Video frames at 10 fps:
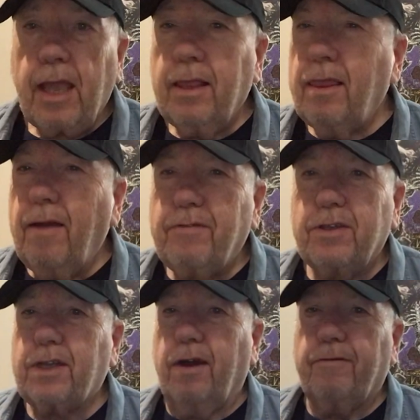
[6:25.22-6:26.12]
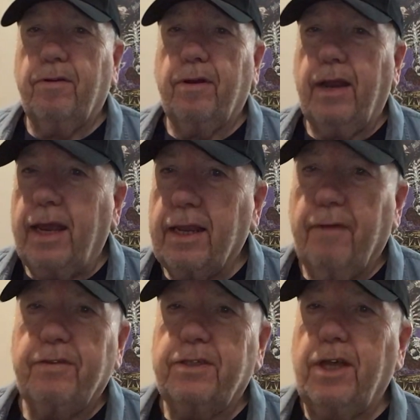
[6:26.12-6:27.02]
Love this cover and
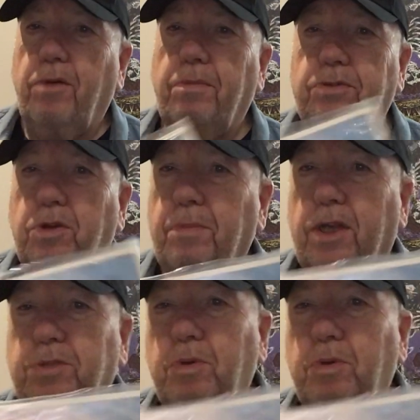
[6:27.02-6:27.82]
love this album so much.